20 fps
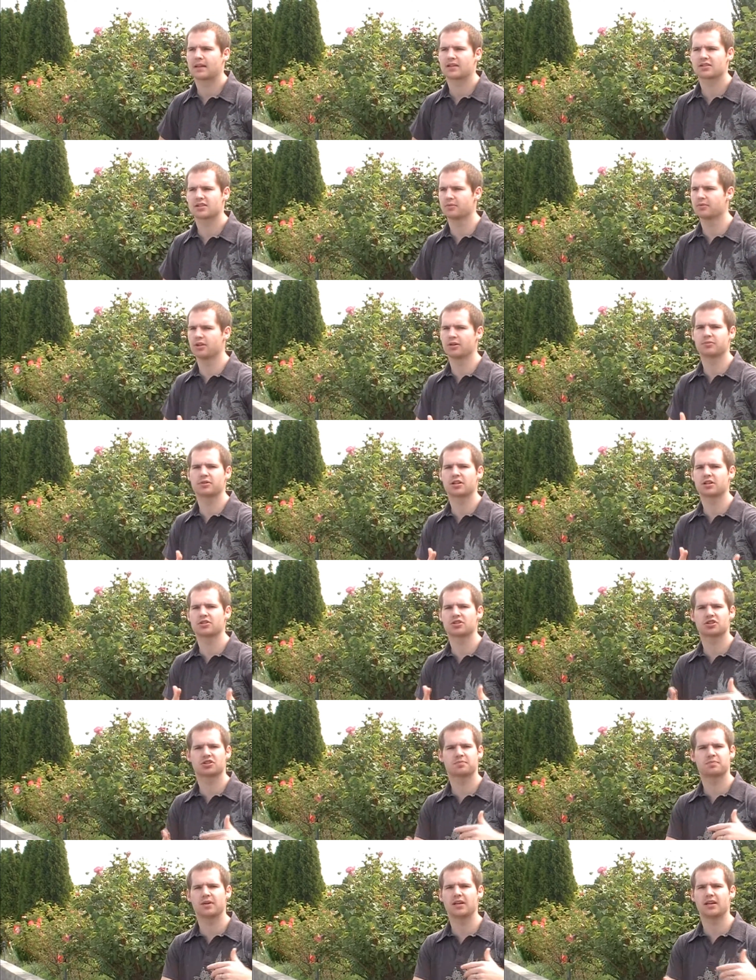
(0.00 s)
some of them can
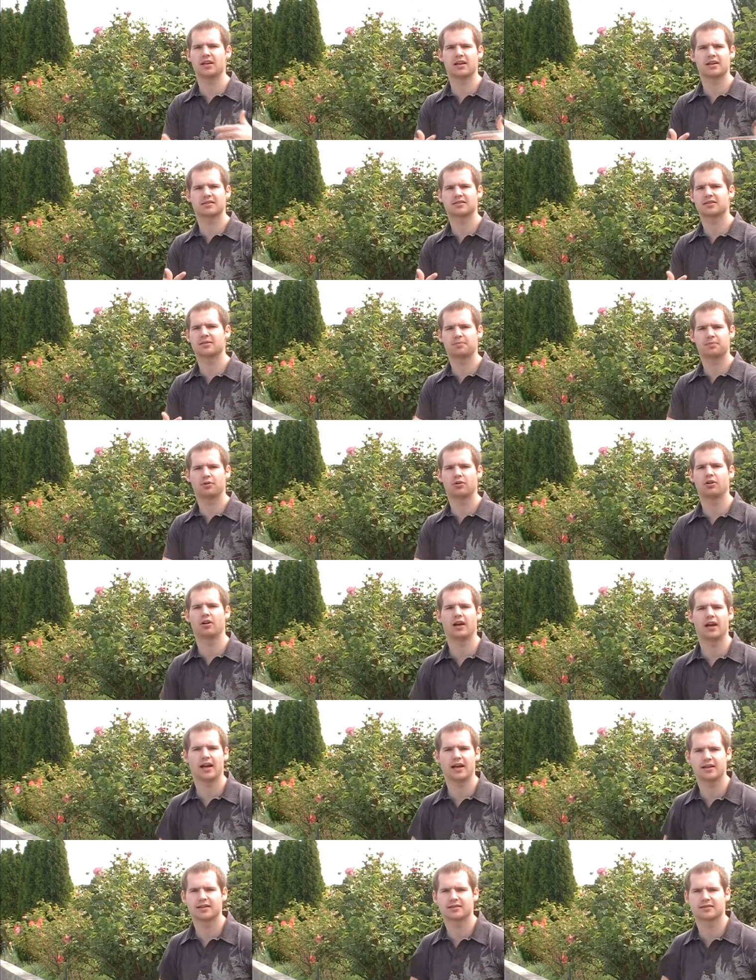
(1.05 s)
just be as simple
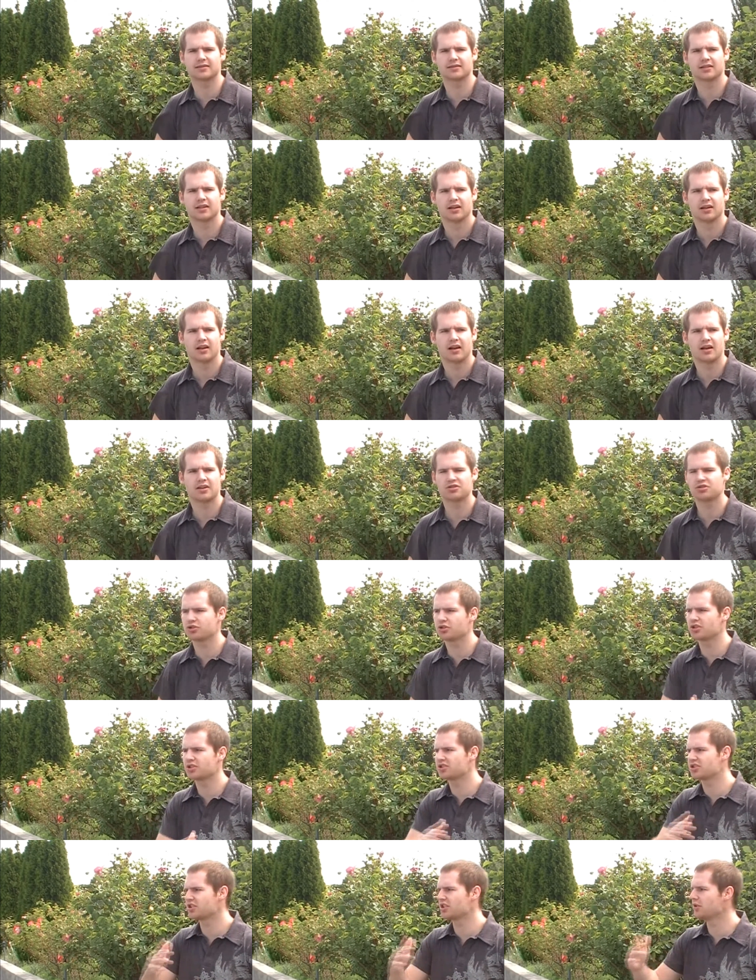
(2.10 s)
as you
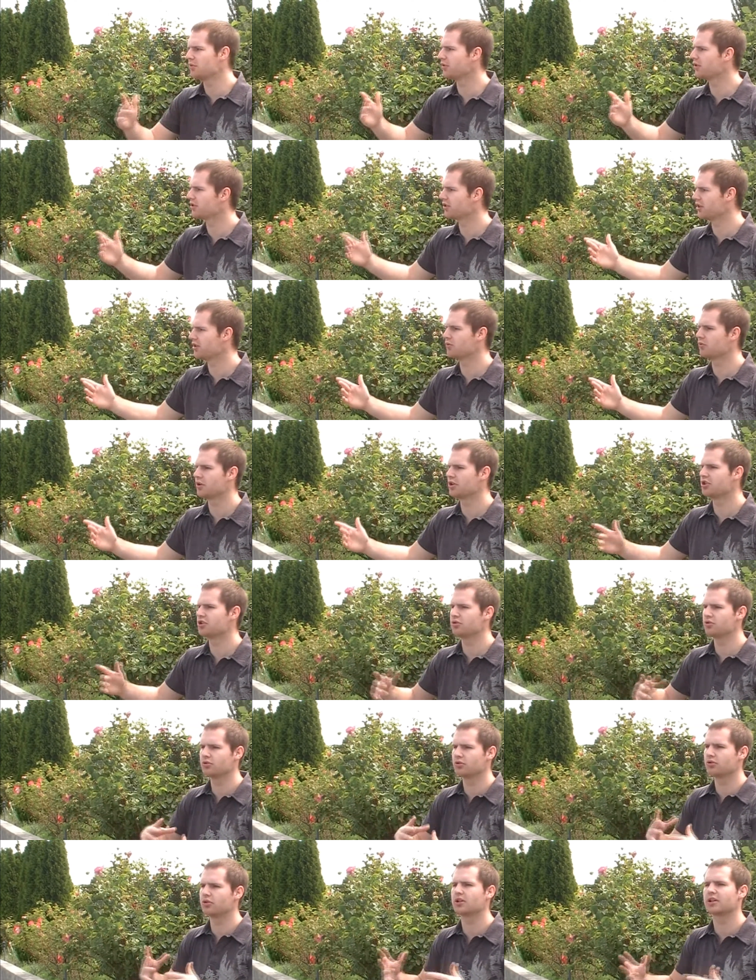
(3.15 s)
can see within when
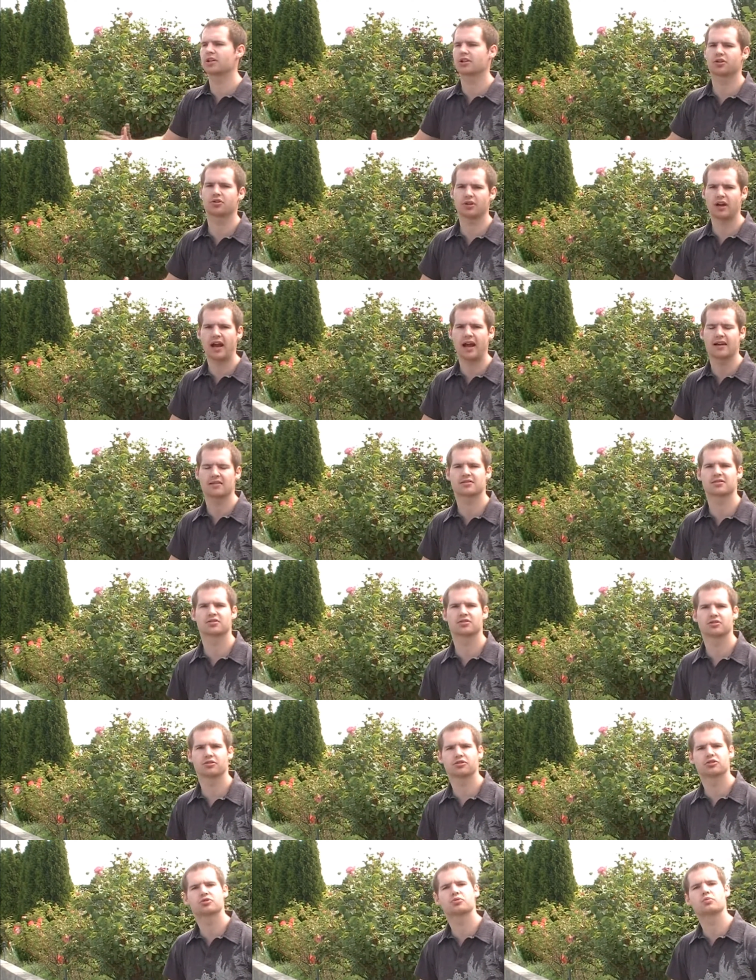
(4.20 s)
you look at grass.
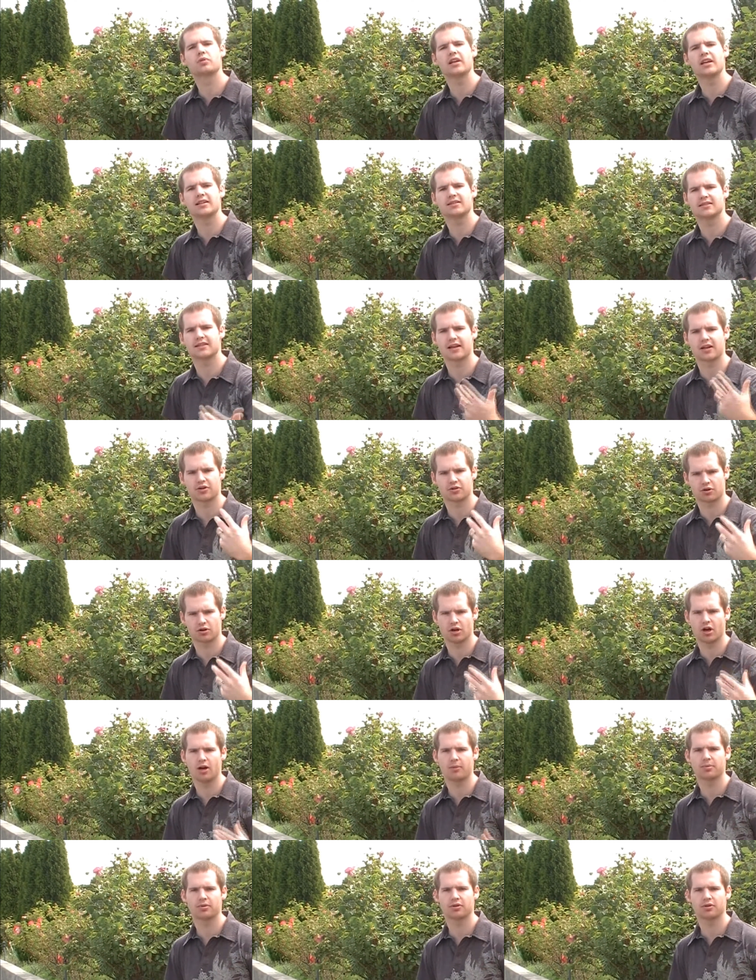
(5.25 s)
There's weeds that grow up.